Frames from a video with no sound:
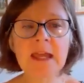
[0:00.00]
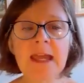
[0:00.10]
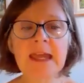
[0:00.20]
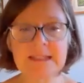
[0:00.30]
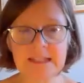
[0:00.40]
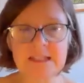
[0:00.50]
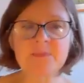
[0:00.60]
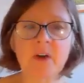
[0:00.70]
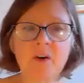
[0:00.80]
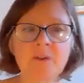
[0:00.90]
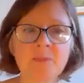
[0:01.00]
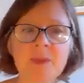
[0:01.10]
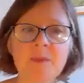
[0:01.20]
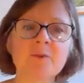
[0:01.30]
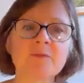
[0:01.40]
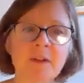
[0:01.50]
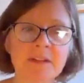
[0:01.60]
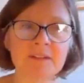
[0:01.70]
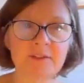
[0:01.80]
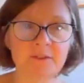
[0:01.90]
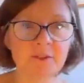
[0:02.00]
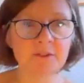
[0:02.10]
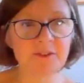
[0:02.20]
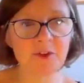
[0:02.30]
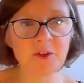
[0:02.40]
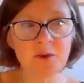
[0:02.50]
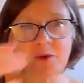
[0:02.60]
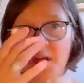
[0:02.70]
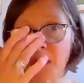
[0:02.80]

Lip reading: It is because people find it difficult to